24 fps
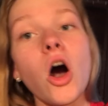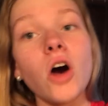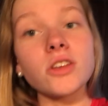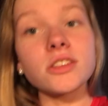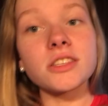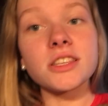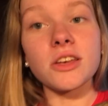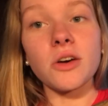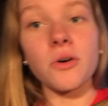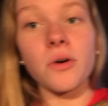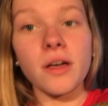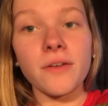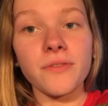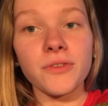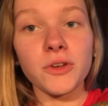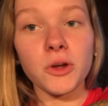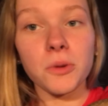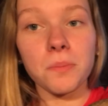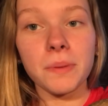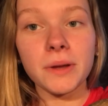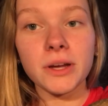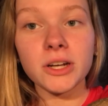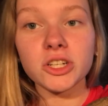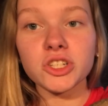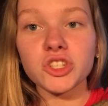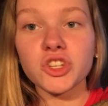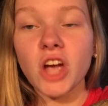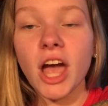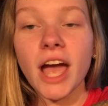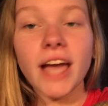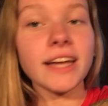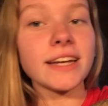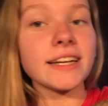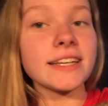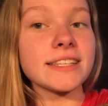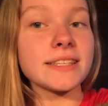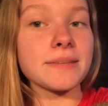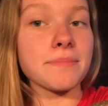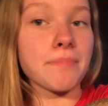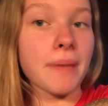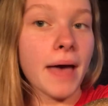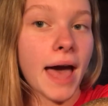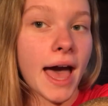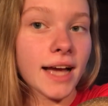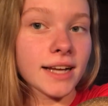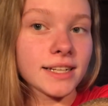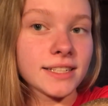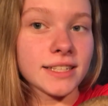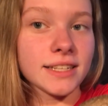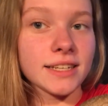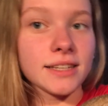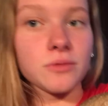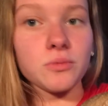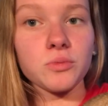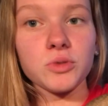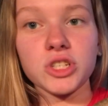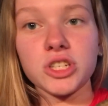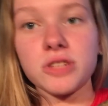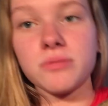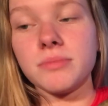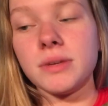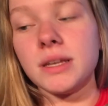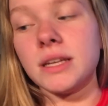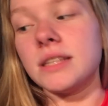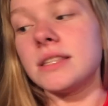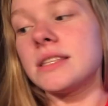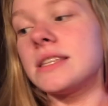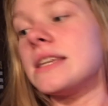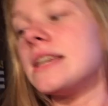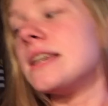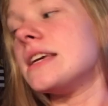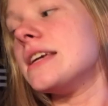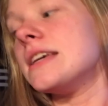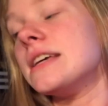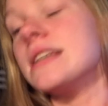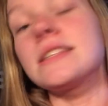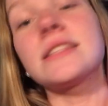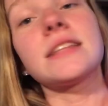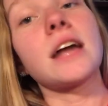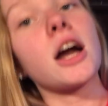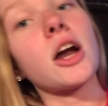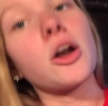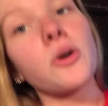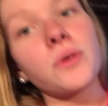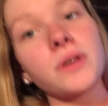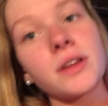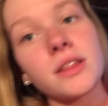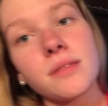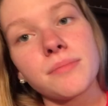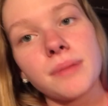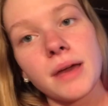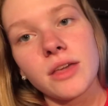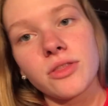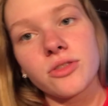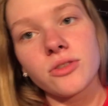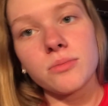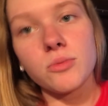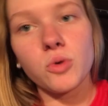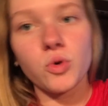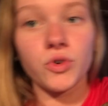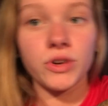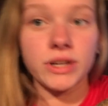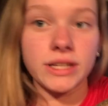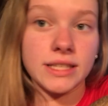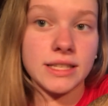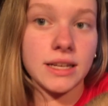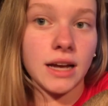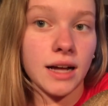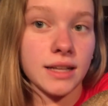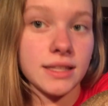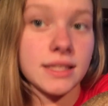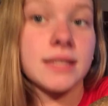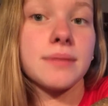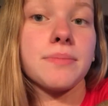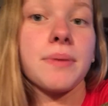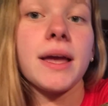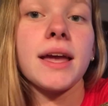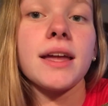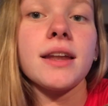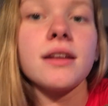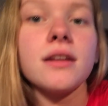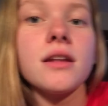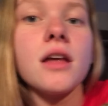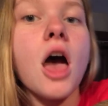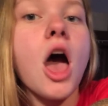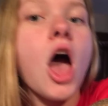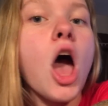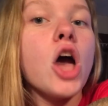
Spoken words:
Also, if your bearded dragon is impacted, which means he is not going to the bathroom or he's constipated,